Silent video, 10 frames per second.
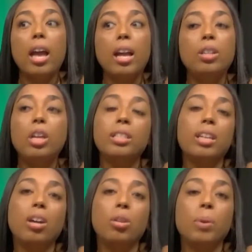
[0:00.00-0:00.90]
and it's
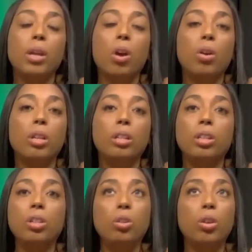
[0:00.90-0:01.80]
not going to be
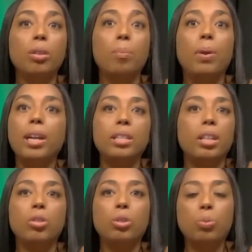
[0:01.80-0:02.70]
on, the best
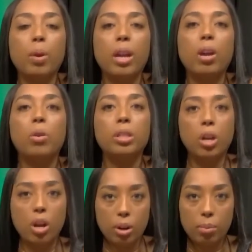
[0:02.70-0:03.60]
interest rate or
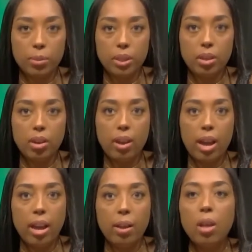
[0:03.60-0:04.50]
terms.
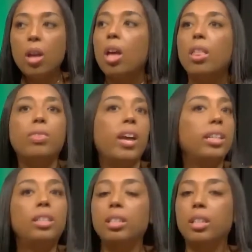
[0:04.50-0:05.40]
Okay,
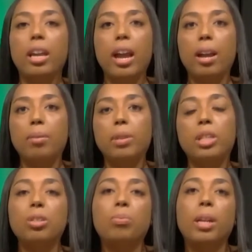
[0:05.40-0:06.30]
that's just the game.
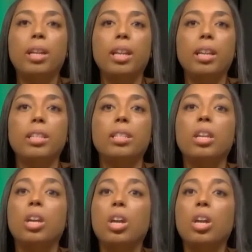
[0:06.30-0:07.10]
That's just what it is.